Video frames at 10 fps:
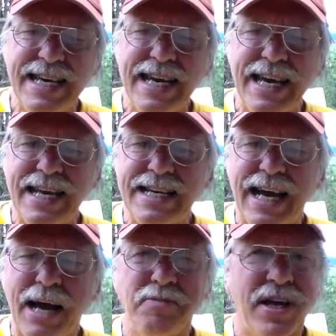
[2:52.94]
And
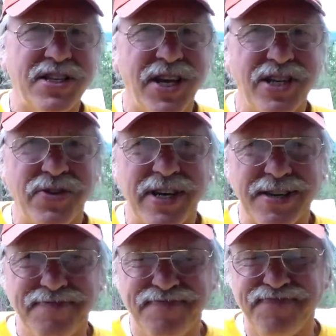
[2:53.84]
I'm not
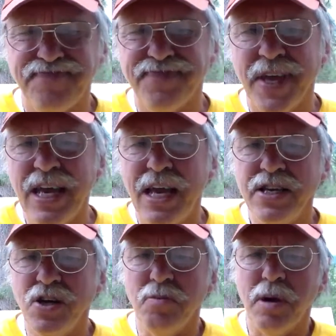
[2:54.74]
exaggerating.
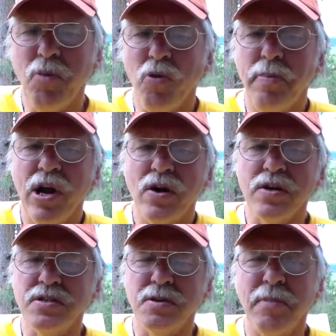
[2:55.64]
You know, by both
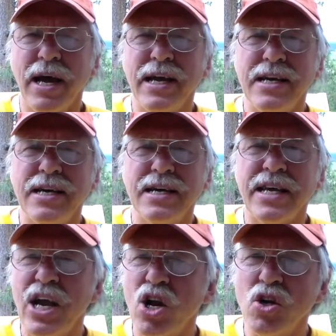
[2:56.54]
parents, my
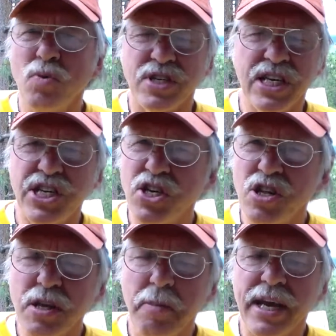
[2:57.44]
character was
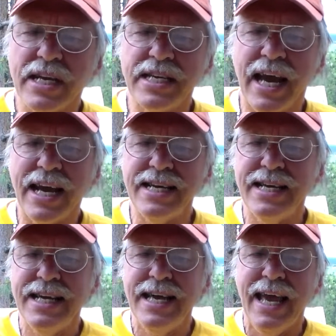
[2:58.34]
continually being attacked,
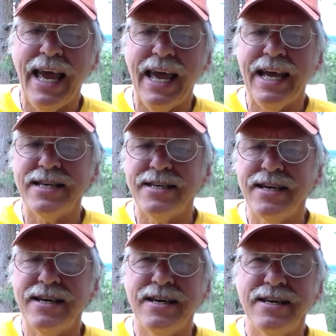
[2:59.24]
and,
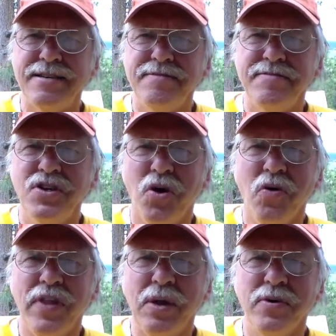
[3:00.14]
you
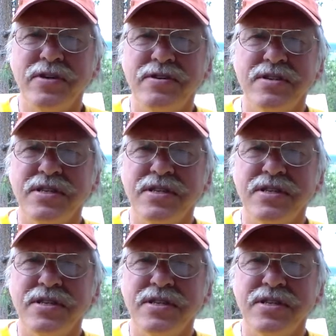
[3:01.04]
know, they would